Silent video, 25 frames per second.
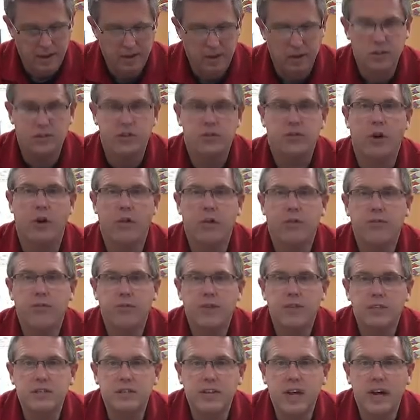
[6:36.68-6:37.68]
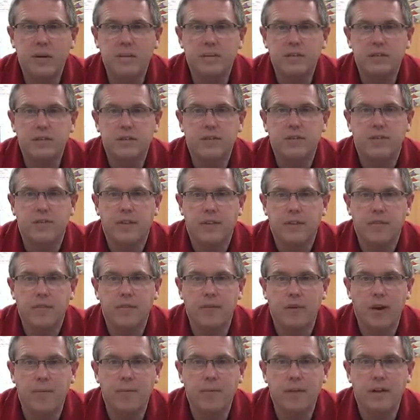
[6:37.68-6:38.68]
Show the 3 steps.
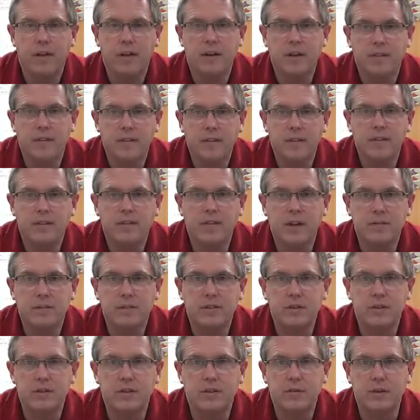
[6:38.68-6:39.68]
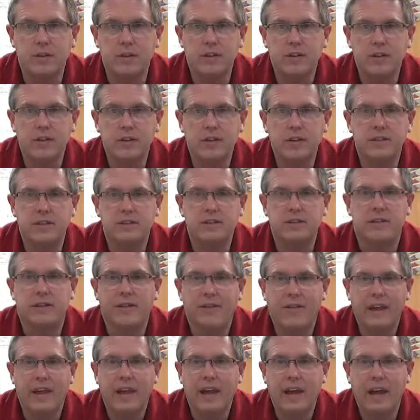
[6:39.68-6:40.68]
Formula, substitute them with units,
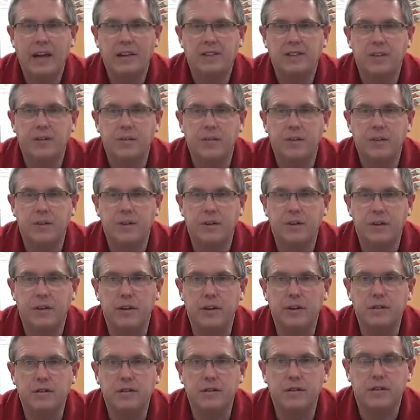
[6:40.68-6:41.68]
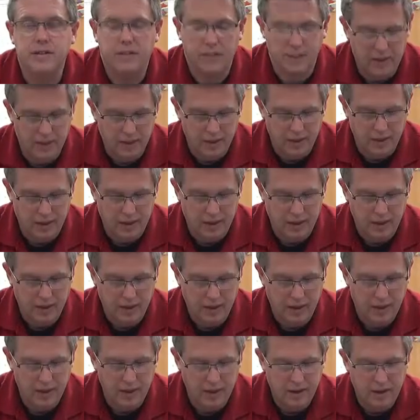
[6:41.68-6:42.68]
answer with units.
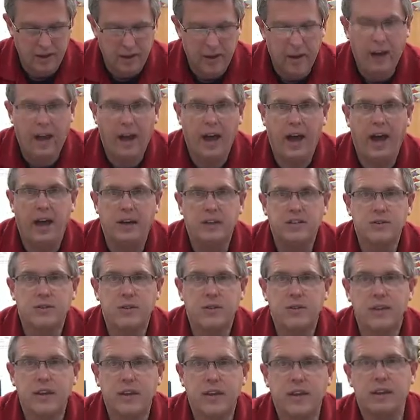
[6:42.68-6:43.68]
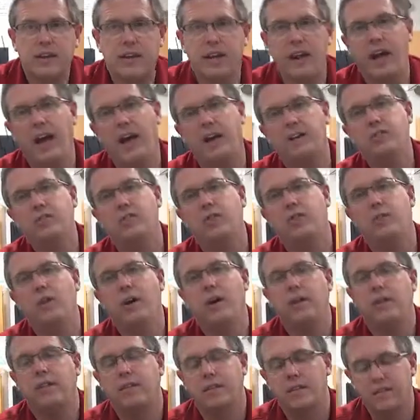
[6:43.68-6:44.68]
Actual length and actual
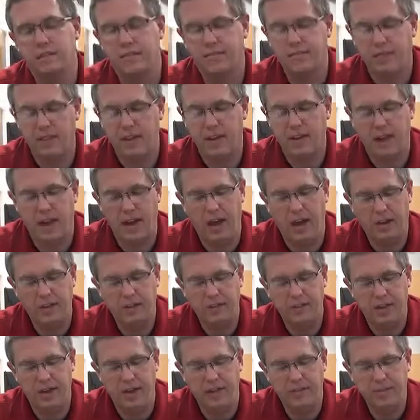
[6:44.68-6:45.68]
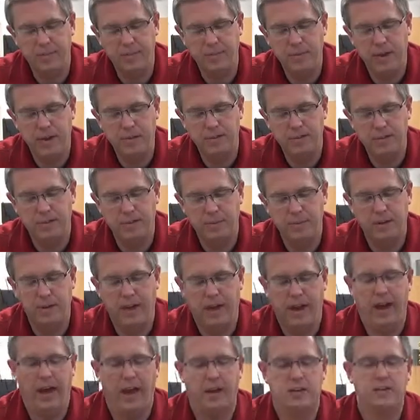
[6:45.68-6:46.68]
width. Actually have to measure them.
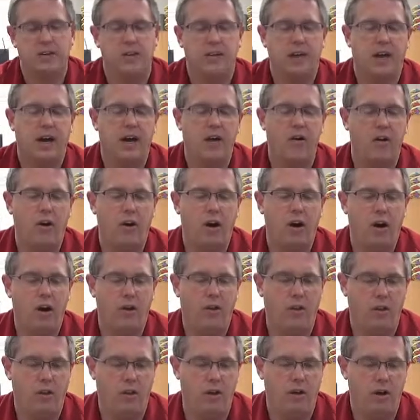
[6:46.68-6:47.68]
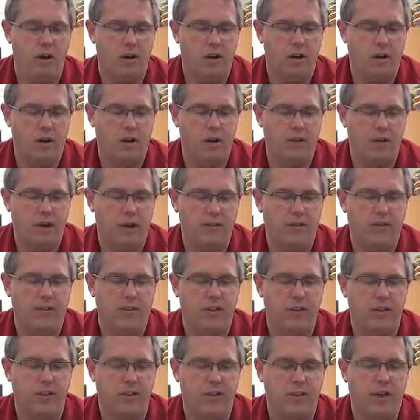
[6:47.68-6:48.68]
Actually how long are they for the
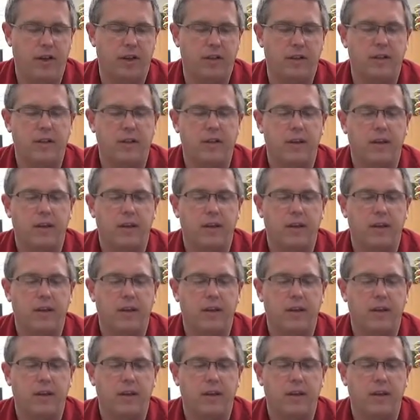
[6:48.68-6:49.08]
length,